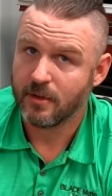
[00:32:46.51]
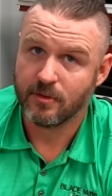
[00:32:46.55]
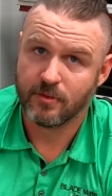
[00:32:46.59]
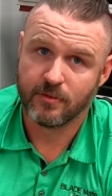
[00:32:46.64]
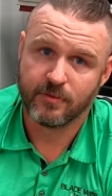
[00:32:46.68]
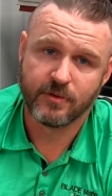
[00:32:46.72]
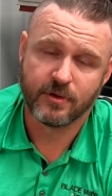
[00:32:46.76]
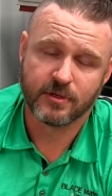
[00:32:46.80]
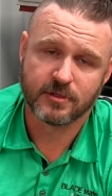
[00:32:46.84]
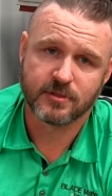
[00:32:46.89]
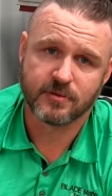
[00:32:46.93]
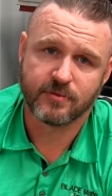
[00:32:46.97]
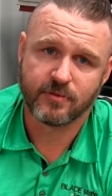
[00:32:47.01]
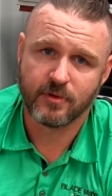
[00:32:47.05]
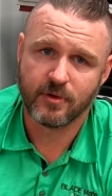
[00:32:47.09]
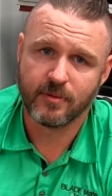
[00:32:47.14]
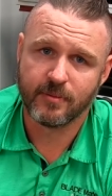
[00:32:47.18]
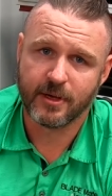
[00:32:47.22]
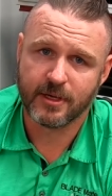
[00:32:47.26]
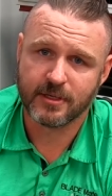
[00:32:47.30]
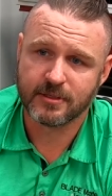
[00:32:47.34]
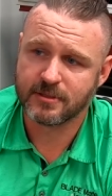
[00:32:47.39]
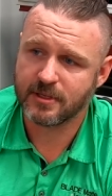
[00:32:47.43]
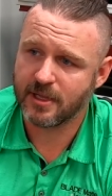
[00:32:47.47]
Well, first and
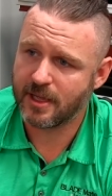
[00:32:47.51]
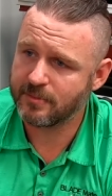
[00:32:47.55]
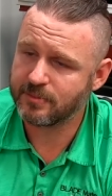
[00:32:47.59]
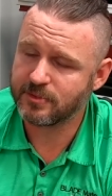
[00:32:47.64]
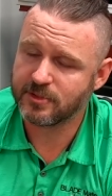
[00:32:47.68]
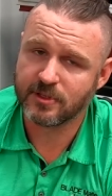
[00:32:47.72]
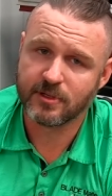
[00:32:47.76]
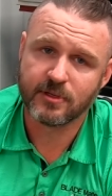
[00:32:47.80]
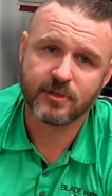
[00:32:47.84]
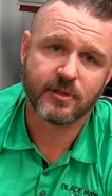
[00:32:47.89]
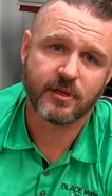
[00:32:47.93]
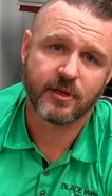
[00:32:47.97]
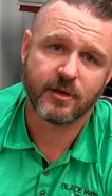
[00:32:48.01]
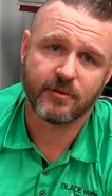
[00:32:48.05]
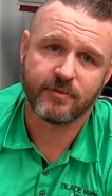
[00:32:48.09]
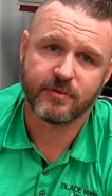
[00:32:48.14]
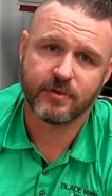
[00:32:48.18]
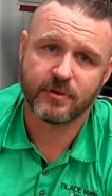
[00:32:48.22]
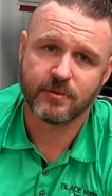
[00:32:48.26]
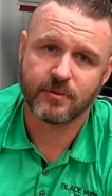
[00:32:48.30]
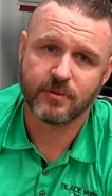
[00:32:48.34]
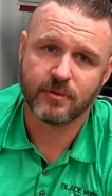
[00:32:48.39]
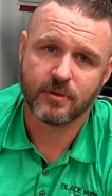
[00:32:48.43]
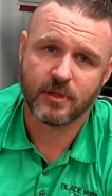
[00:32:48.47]
foremost, absolutely I
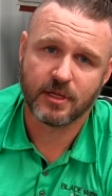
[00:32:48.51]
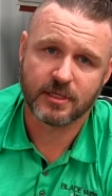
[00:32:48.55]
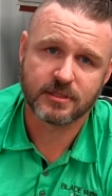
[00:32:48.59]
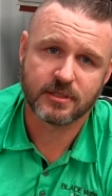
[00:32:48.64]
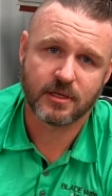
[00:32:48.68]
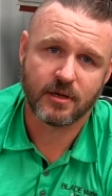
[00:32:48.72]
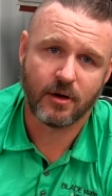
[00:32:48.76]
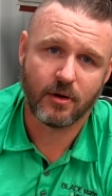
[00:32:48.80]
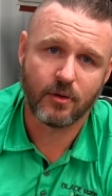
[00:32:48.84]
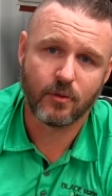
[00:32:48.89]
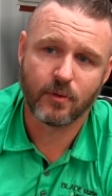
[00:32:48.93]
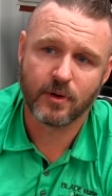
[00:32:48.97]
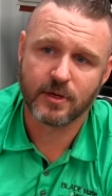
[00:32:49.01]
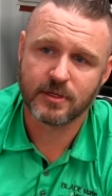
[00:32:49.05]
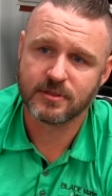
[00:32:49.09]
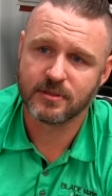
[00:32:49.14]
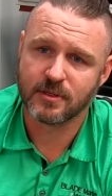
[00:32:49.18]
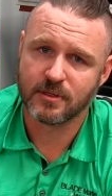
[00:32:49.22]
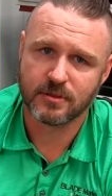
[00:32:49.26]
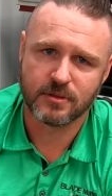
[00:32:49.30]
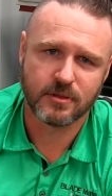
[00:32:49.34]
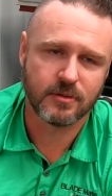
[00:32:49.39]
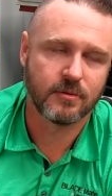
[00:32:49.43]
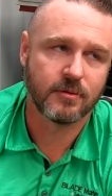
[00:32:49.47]
feel good. That's the whole
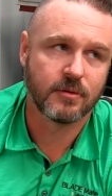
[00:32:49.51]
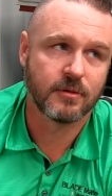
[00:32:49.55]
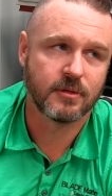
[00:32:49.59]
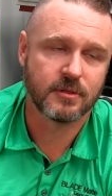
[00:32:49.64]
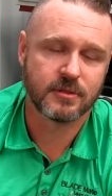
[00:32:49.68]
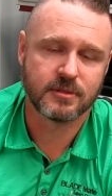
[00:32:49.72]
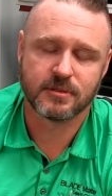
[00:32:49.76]
reason I do it.